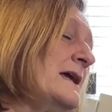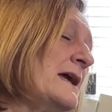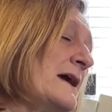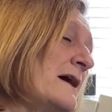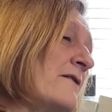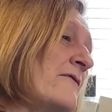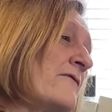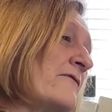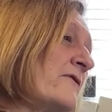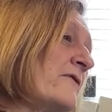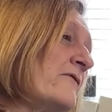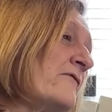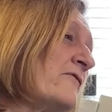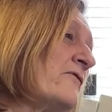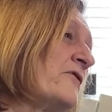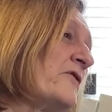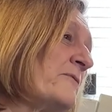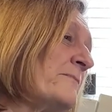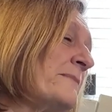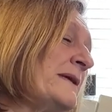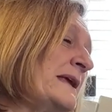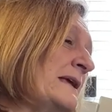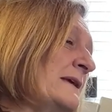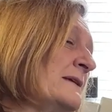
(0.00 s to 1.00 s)
Yeah, for
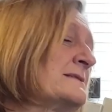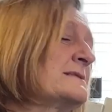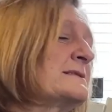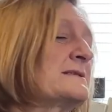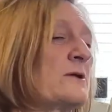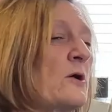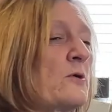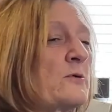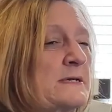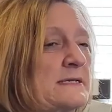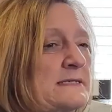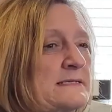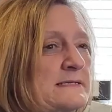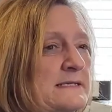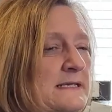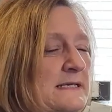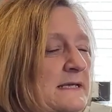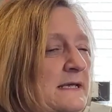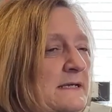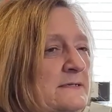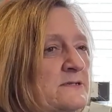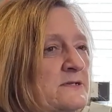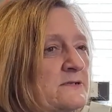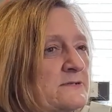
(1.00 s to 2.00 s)
me, it's always,
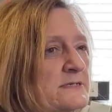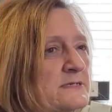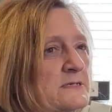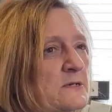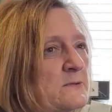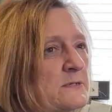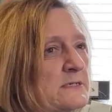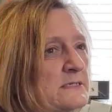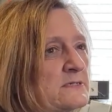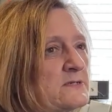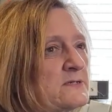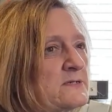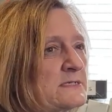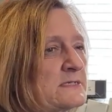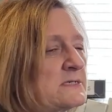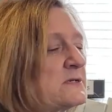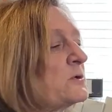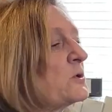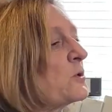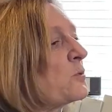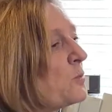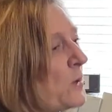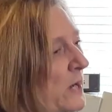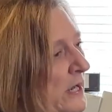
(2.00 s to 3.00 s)
the answer is always just
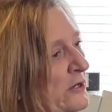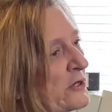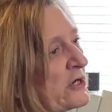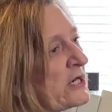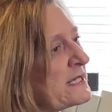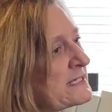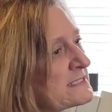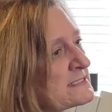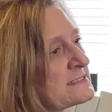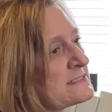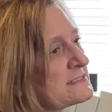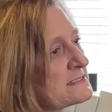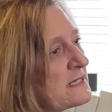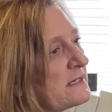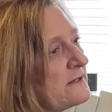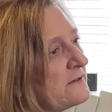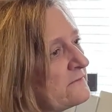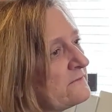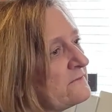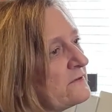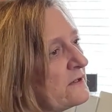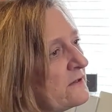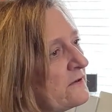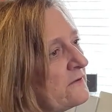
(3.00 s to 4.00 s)
an awareness
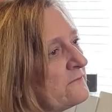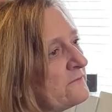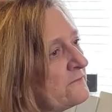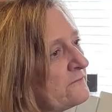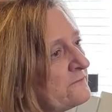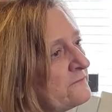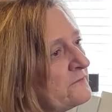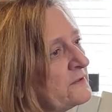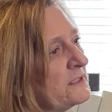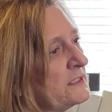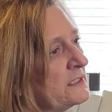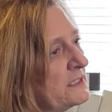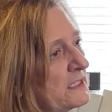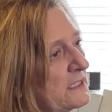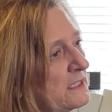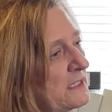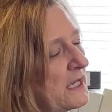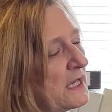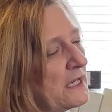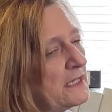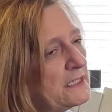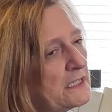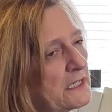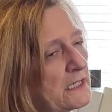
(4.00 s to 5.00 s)
of,
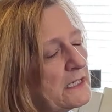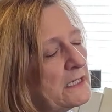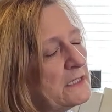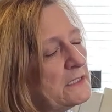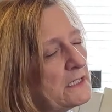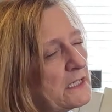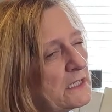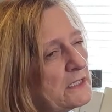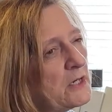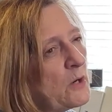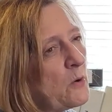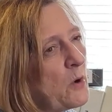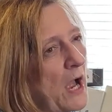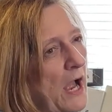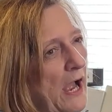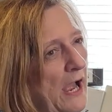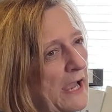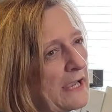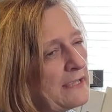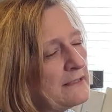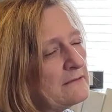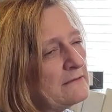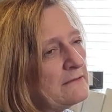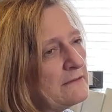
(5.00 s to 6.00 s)
you know,
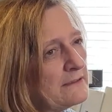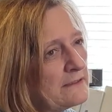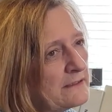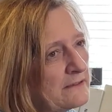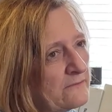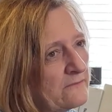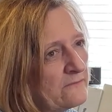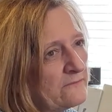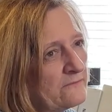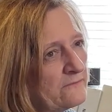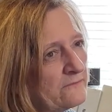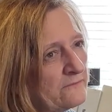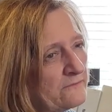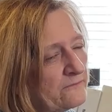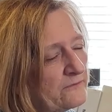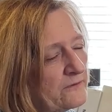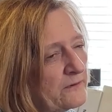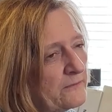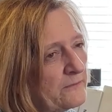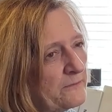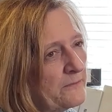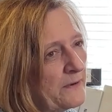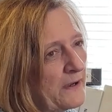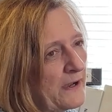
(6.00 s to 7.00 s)
I live
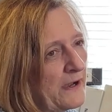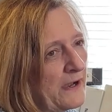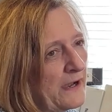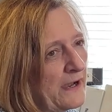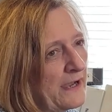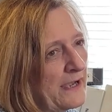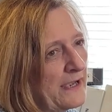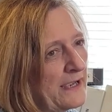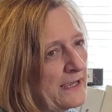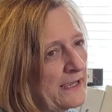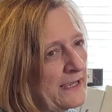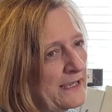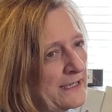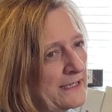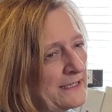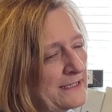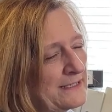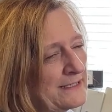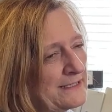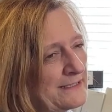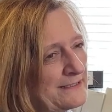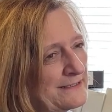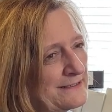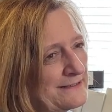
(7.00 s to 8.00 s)

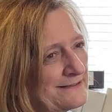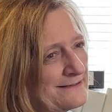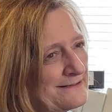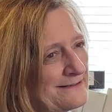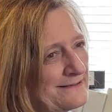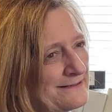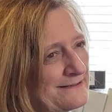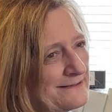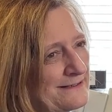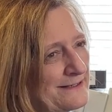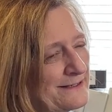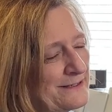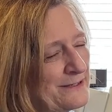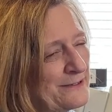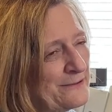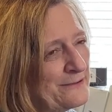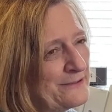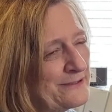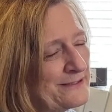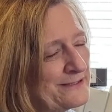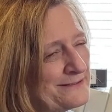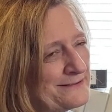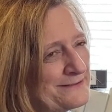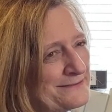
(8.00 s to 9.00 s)
by, you know,
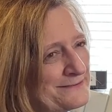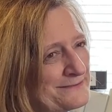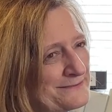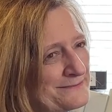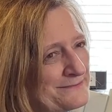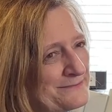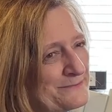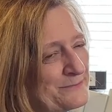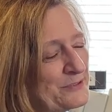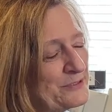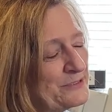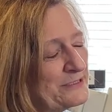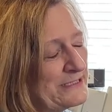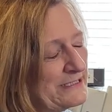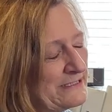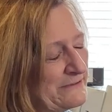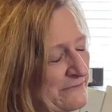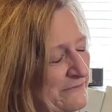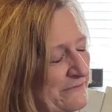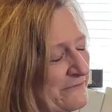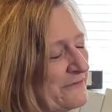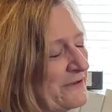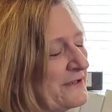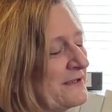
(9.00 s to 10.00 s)
the belief